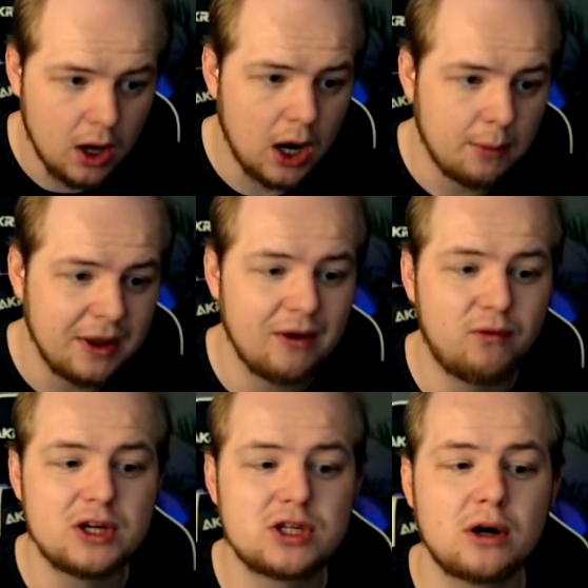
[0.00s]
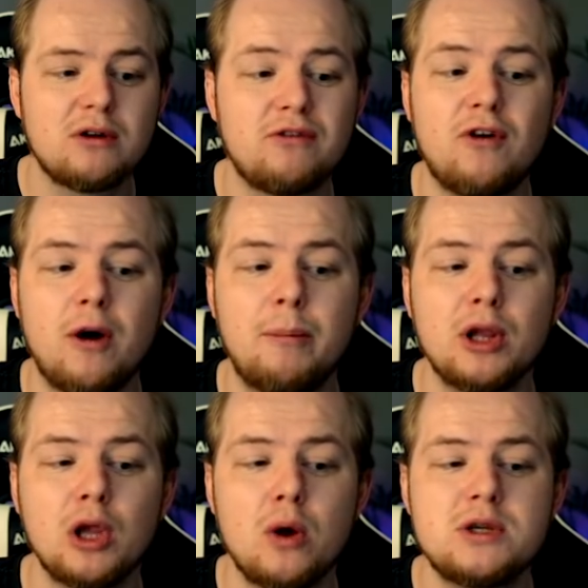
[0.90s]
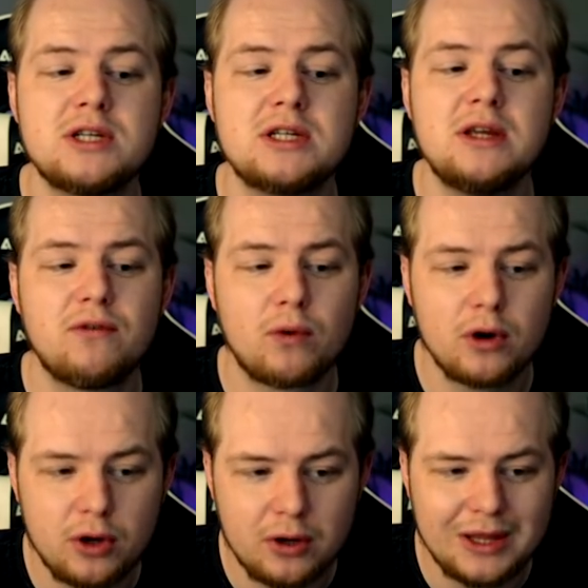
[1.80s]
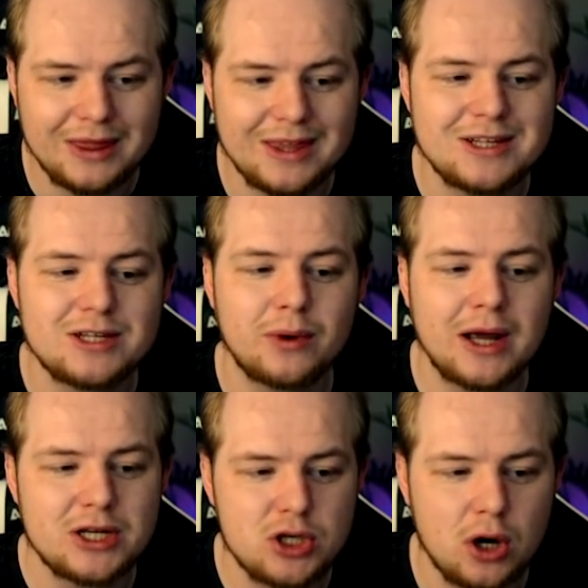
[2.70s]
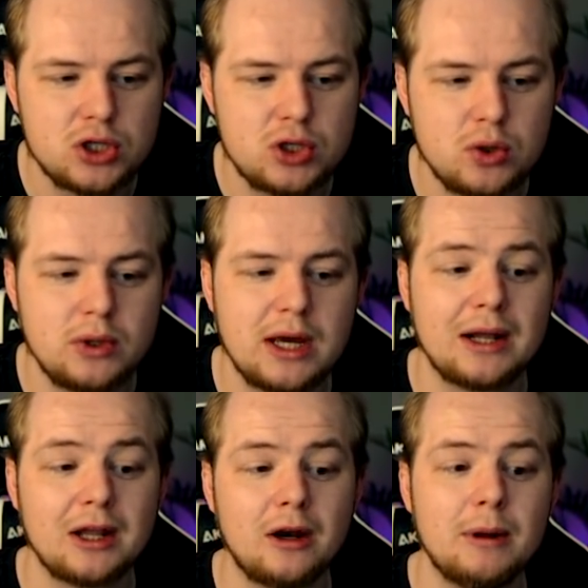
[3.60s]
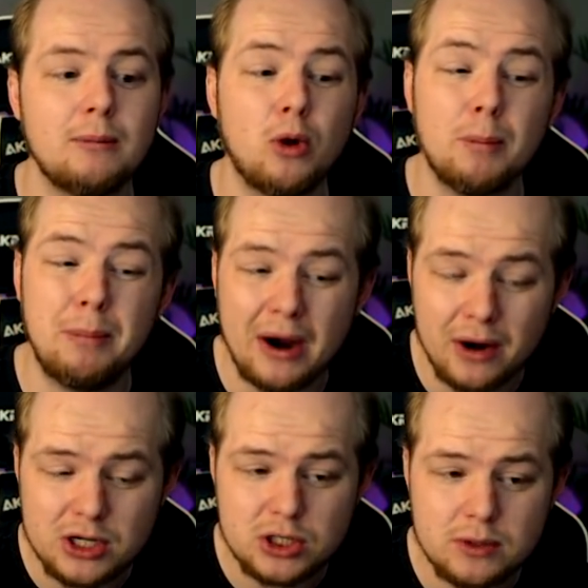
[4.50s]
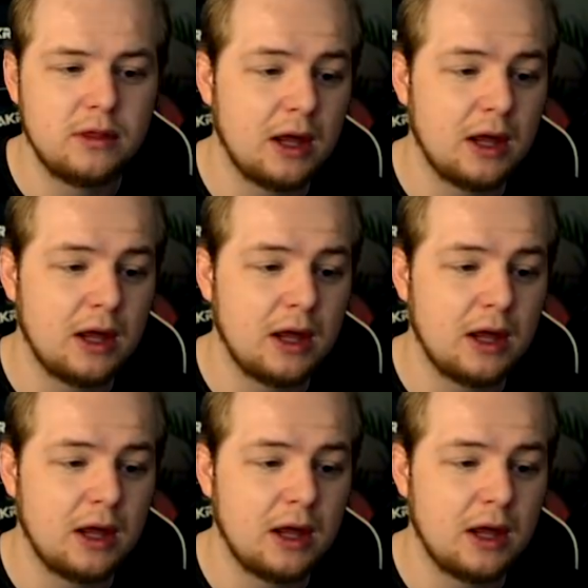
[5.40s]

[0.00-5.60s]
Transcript: Um, if we start to fall below sixty-four thirty, this is when I start to get a little bit more bearish.